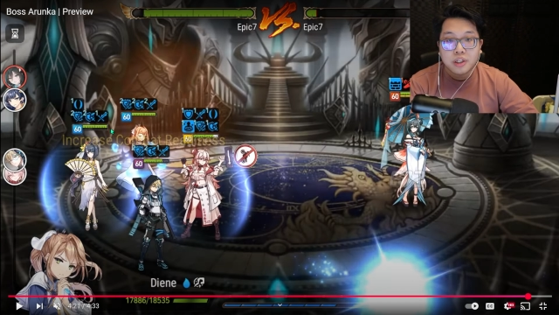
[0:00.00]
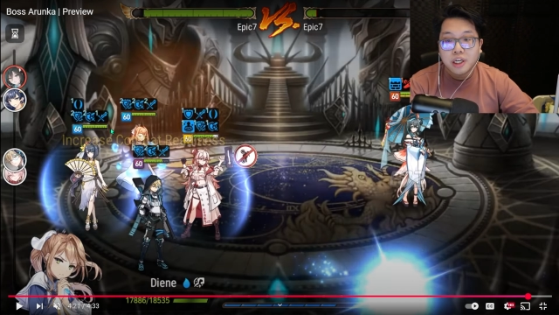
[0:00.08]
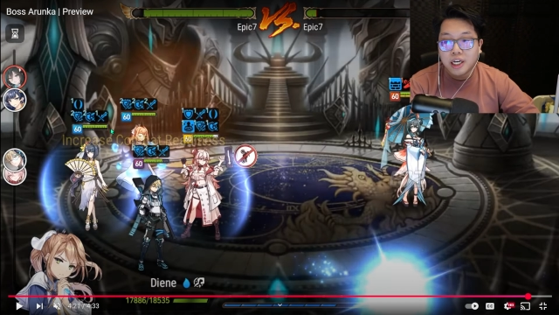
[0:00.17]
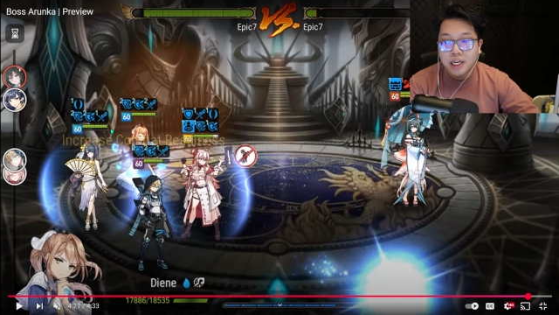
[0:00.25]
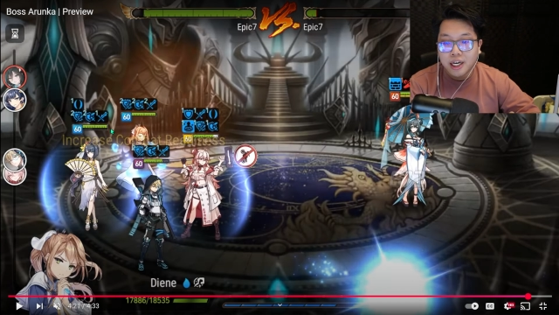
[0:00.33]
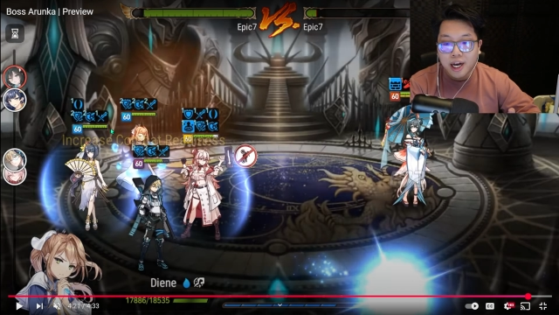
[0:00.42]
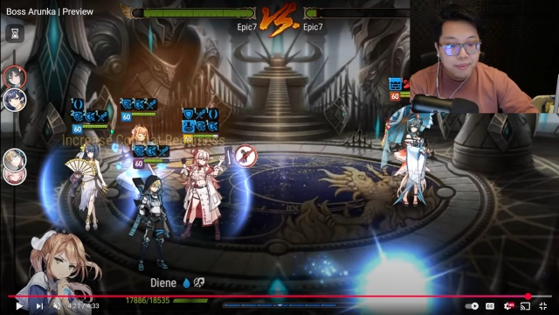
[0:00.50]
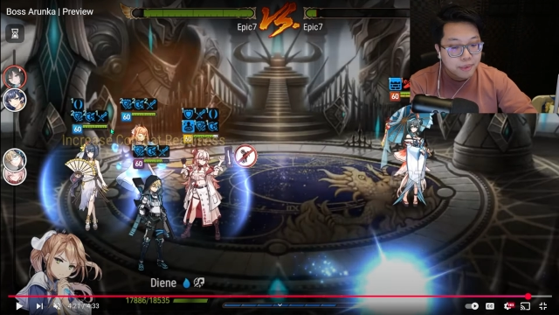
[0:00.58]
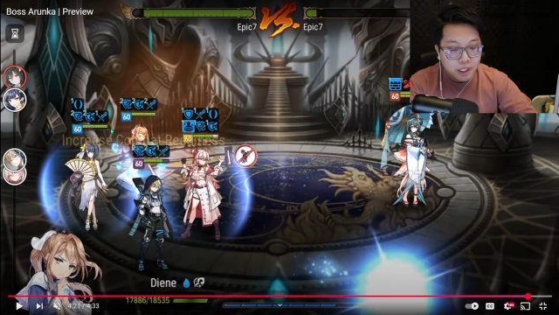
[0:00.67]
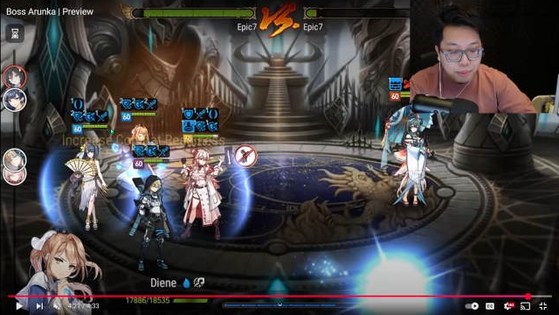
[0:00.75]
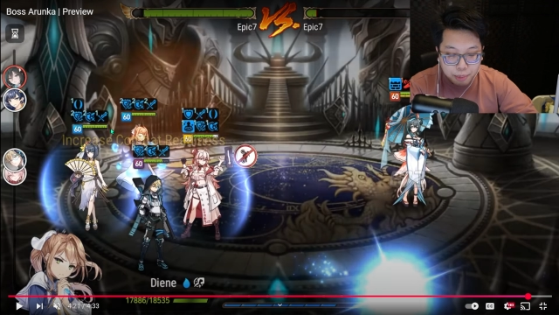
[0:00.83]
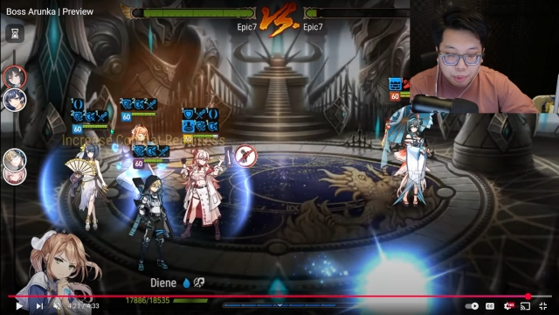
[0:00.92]
I'm going
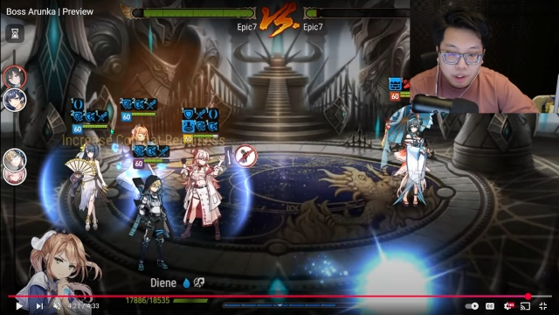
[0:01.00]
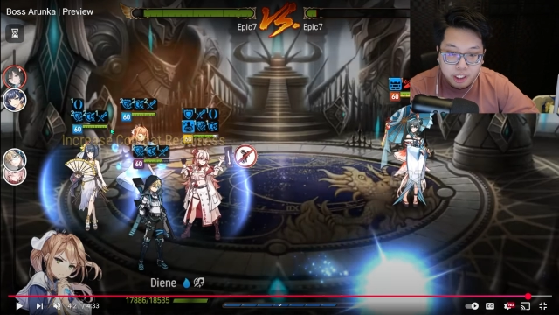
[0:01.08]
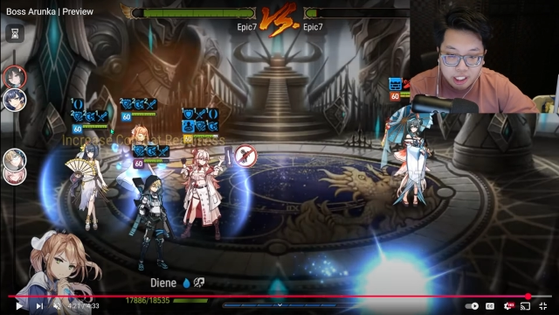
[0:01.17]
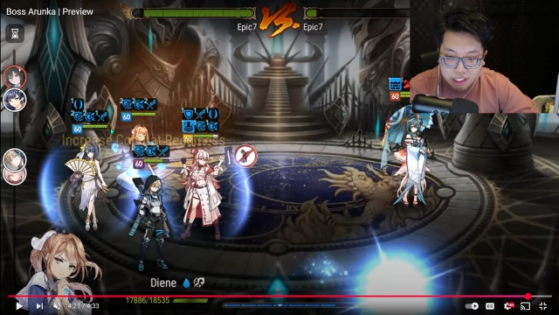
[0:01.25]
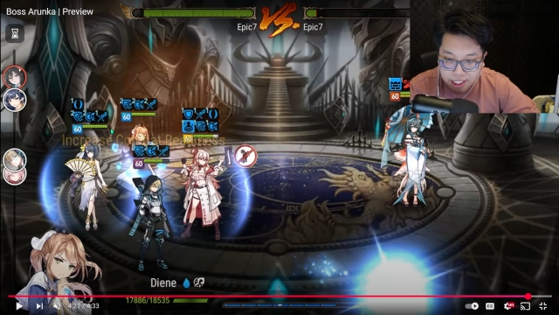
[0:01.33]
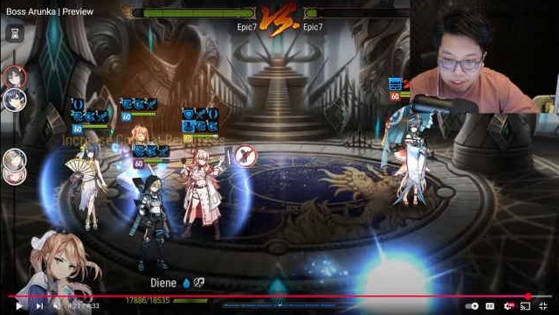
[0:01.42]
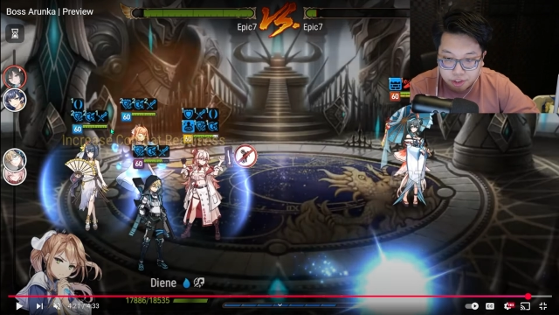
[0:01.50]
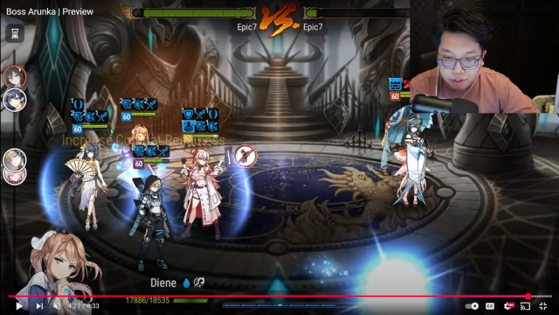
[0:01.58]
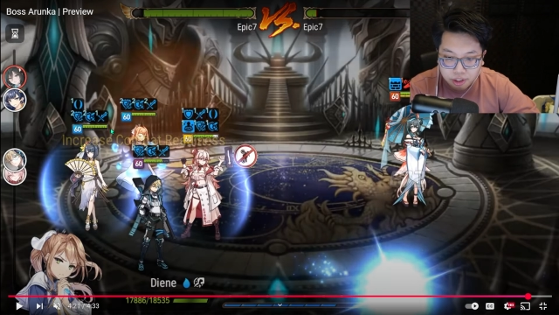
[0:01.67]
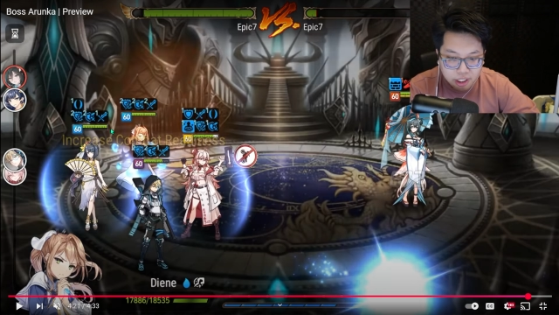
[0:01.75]
to be pulling and testing her.